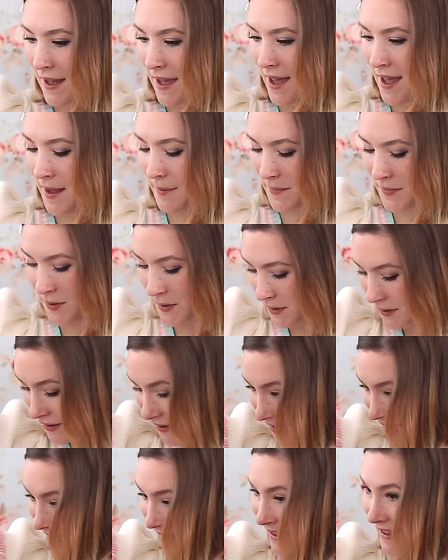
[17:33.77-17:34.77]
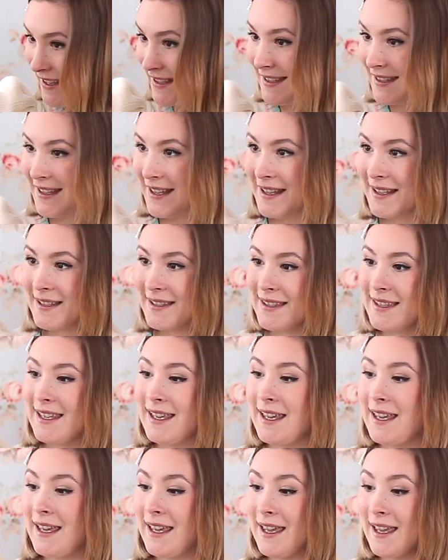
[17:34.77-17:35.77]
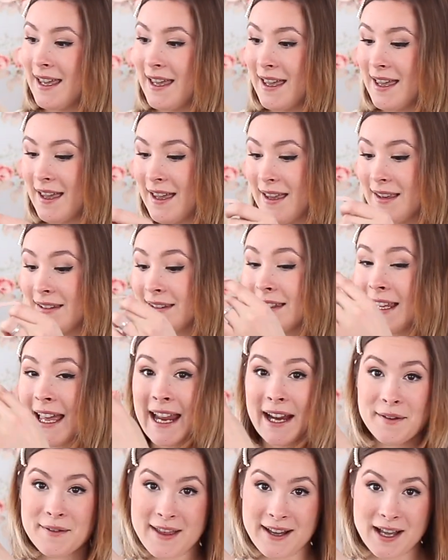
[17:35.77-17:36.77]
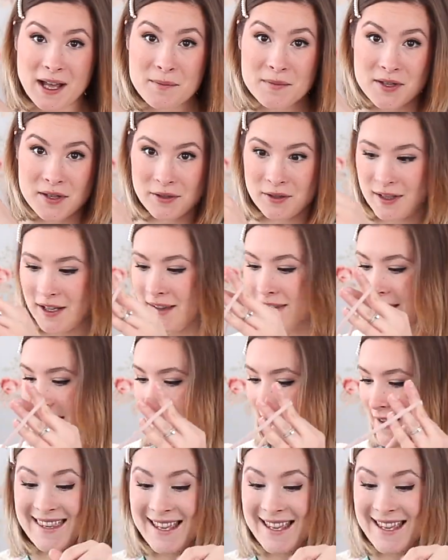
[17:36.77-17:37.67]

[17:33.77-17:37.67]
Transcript: Um, so it looks like this is the layer that comes underneath it.